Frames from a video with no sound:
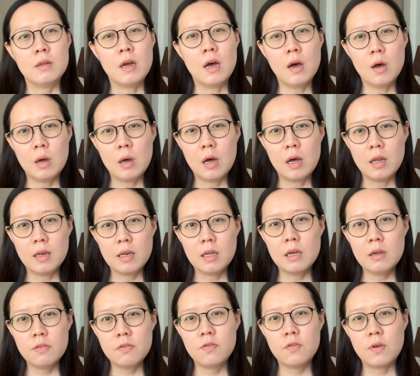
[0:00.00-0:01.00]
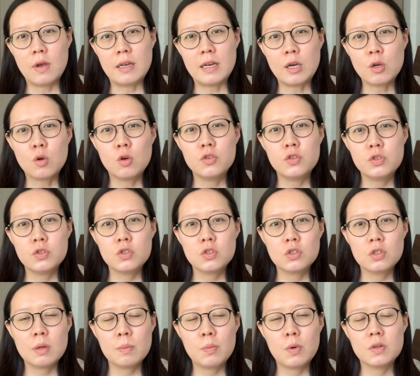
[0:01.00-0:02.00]
her love and
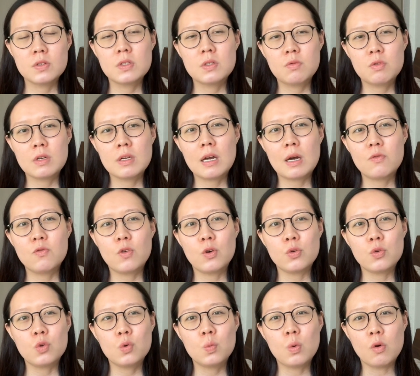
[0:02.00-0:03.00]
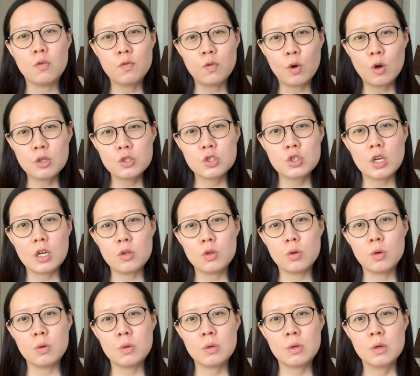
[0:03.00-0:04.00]
unconditional positive regard for you will
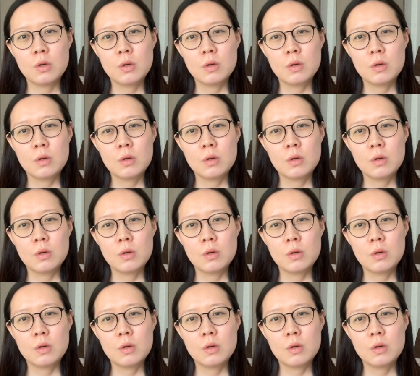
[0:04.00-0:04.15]
foreshadow